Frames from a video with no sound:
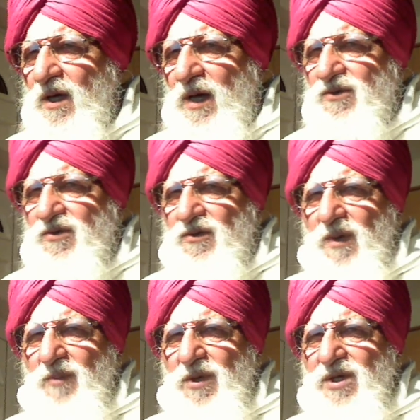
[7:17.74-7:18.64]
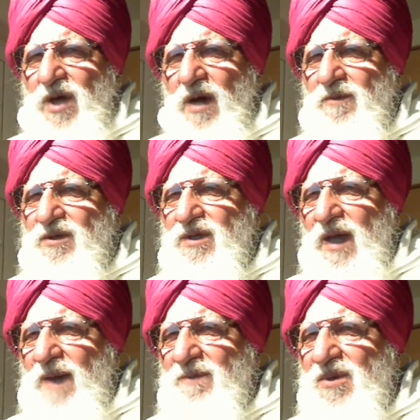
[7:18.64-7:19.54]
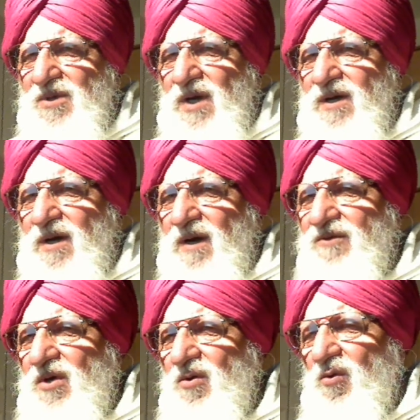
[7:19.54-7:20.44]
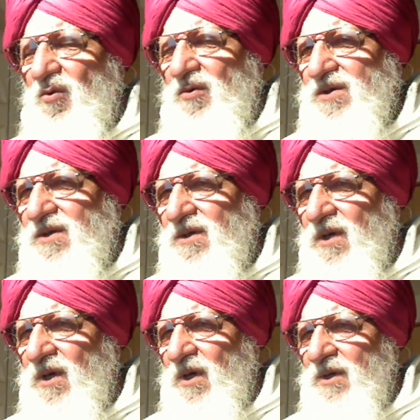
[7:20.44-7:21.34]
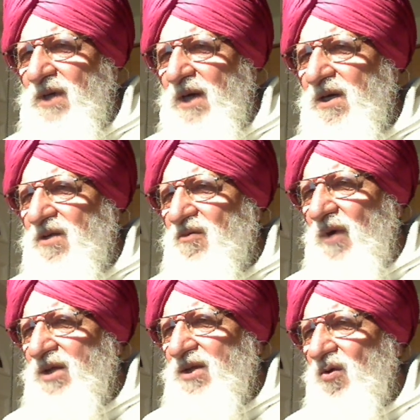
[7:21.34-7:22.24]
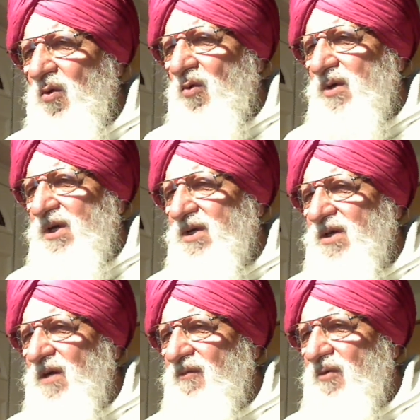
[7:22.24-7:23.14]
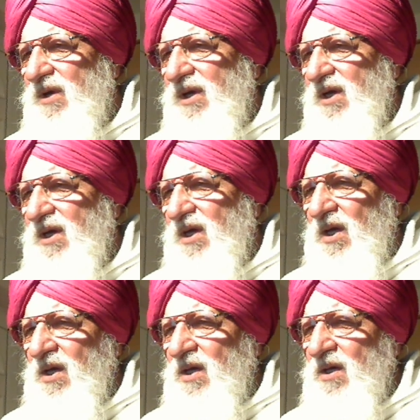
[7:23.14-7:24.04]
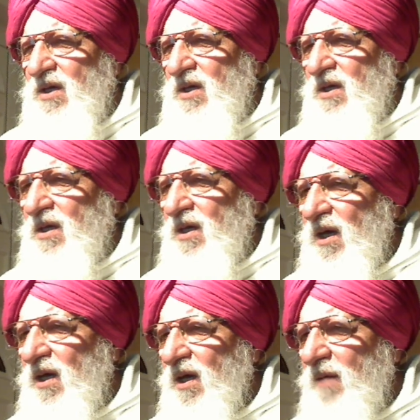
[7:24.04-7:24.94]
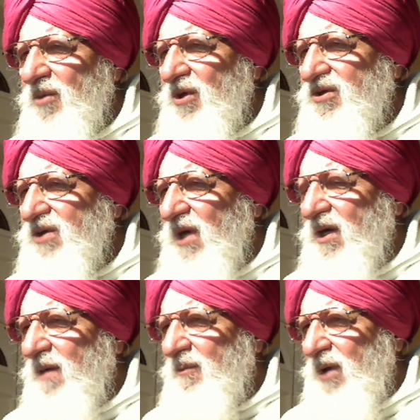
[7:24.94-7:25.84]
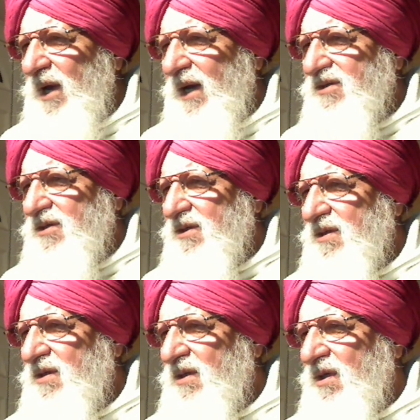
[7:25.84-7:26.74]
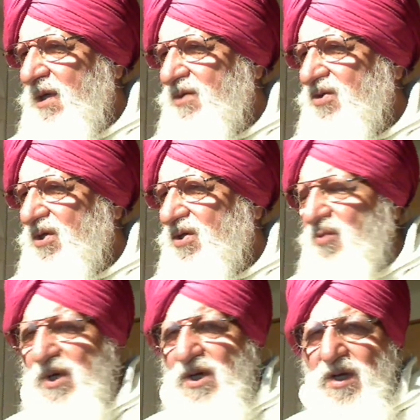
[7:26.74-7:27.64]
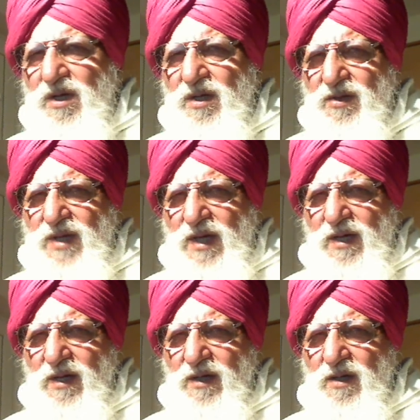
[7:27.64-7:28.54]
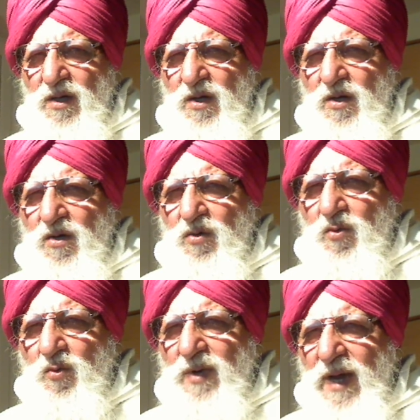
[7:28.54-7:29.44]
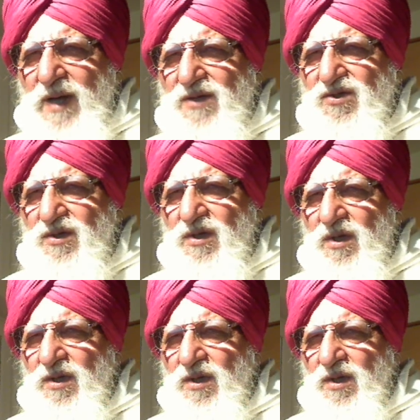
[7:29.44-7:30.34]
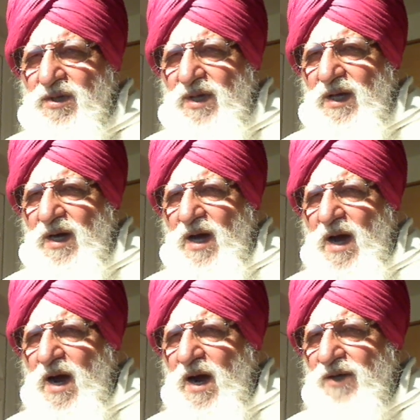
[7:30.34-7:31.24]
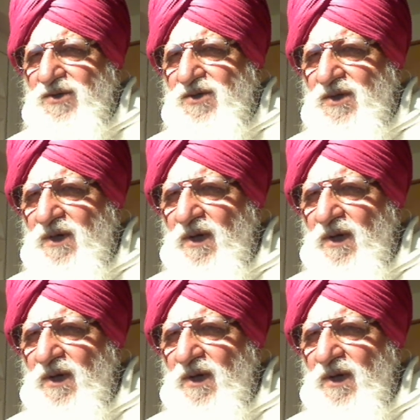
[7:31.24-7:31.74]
And so the Punjab is the epicenter of the crooks. That is why the holiest of holy, Amritsar complex, is situated there to cleanse their hearts